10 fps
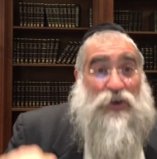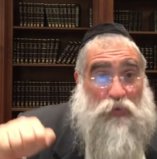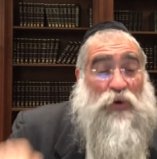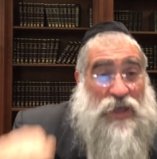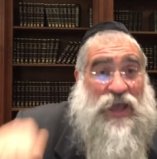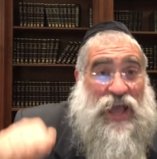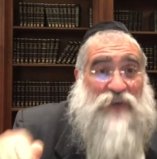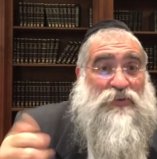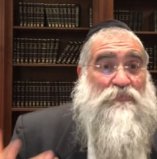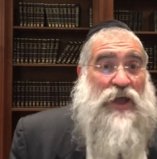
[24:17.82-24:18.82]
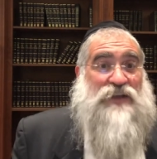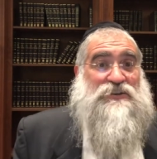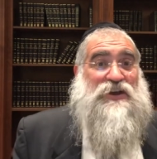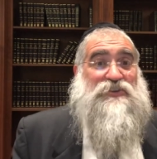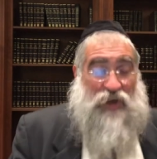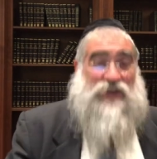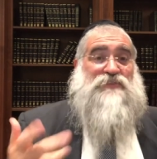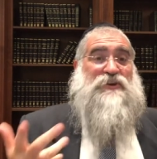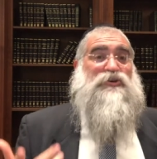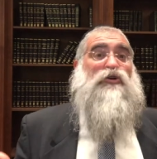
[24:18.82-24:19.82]
we have a mandate to
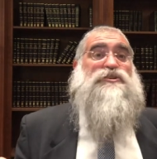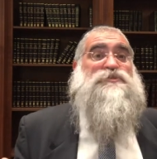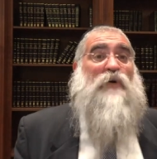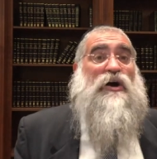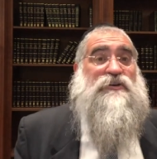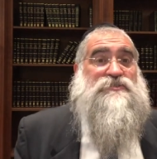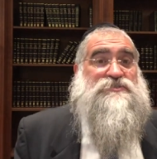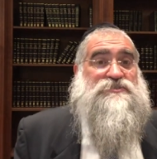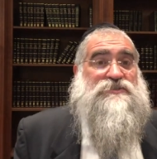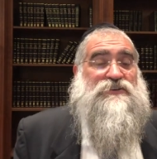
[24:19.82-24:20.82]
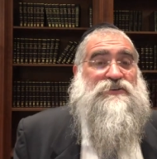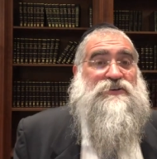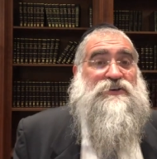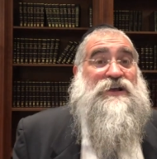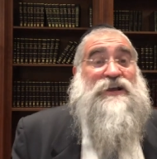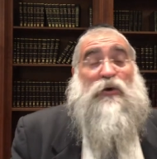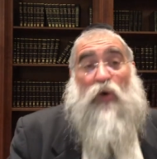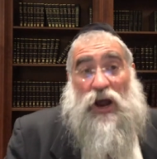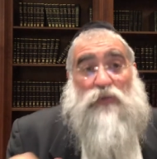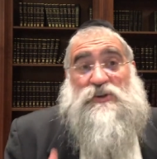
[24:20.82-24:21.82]
elevate the holy sparks. Now,
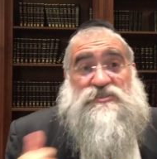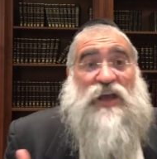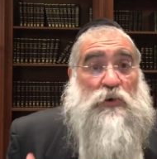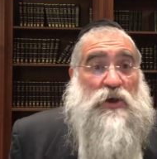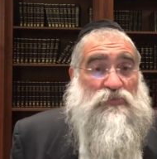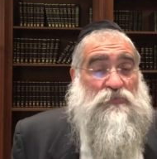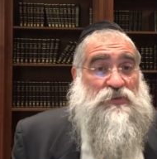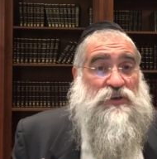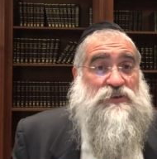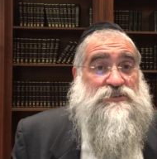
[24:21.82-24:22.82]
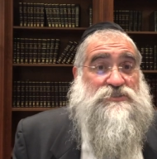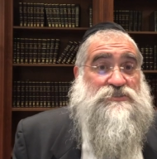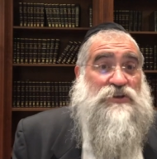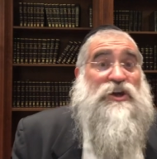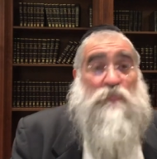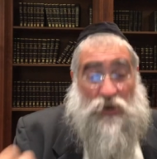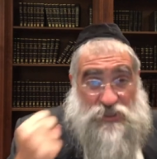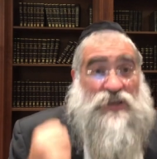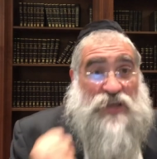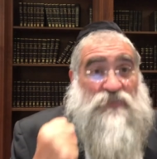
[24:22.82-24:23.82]
why do we stay away from things? Because
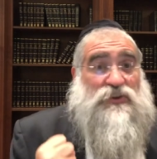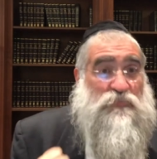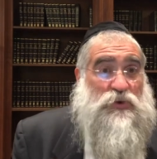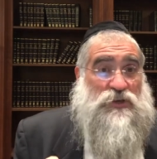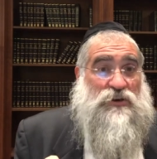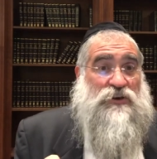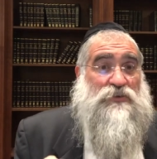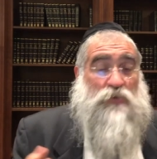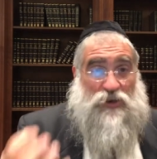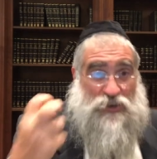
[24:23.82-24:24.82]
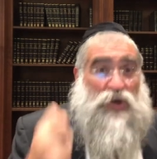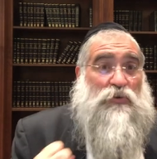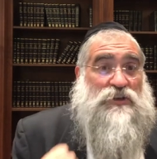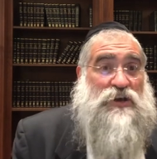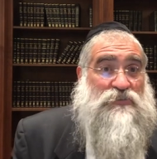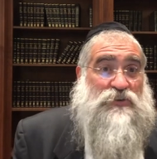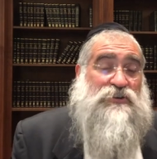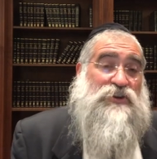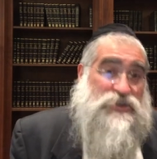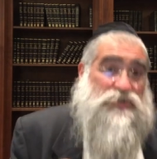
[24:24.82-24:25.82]
on the level of Bina, we're in a lower
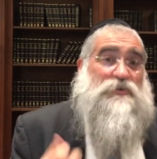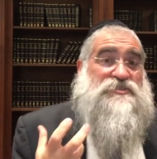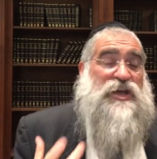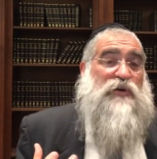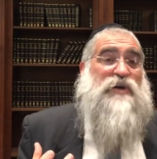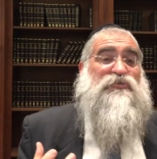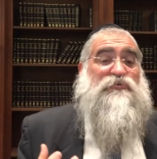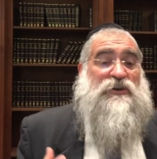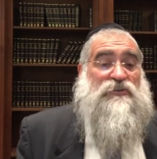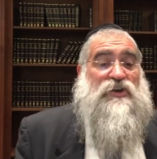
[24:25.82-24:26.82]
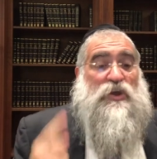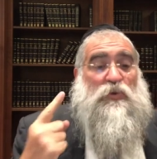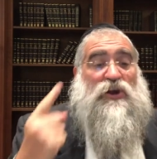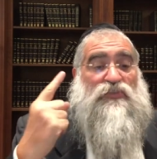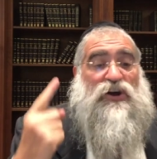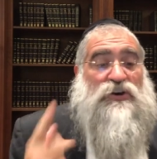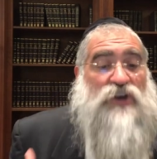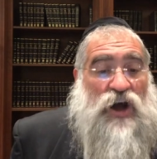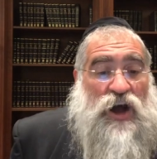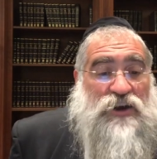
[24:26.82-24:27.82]
level, so we stay away from it. But if you're on
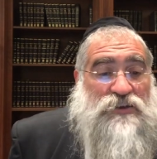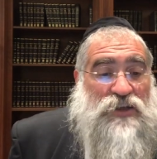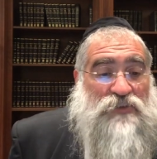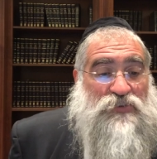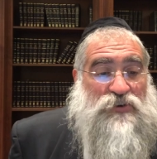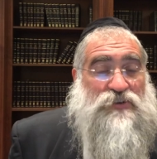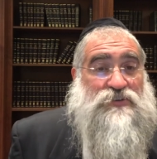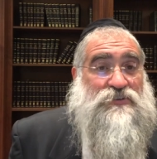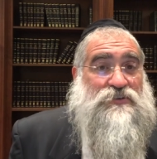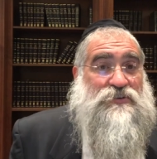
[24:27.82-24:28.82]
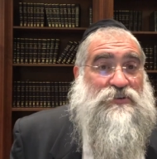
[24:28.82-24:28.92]
the higher level,